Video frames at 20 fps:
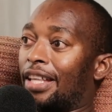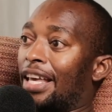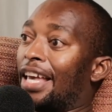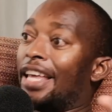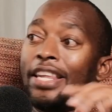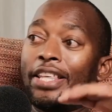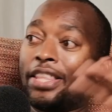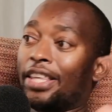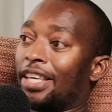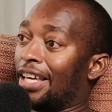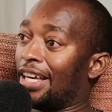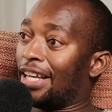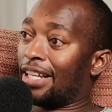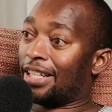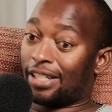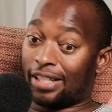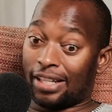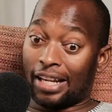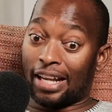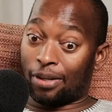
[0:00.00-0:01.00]
Anything
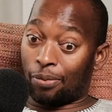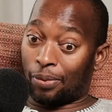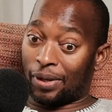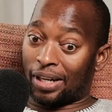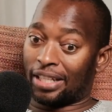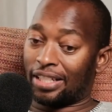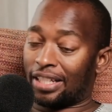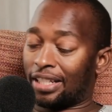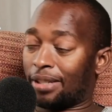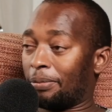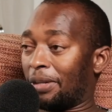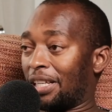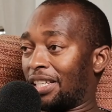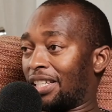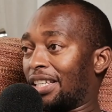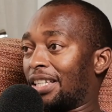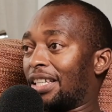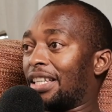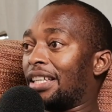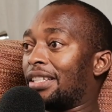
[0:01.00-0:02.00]
else, that one I just
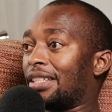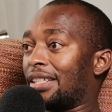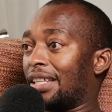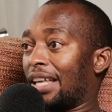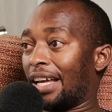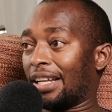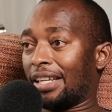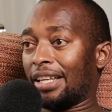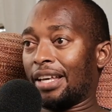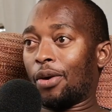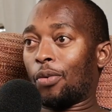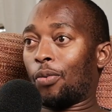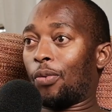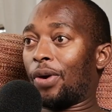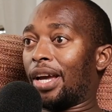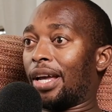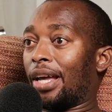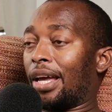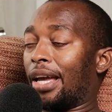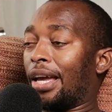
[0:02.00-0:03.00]
mentioned, it's that
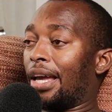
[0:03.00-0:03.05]
where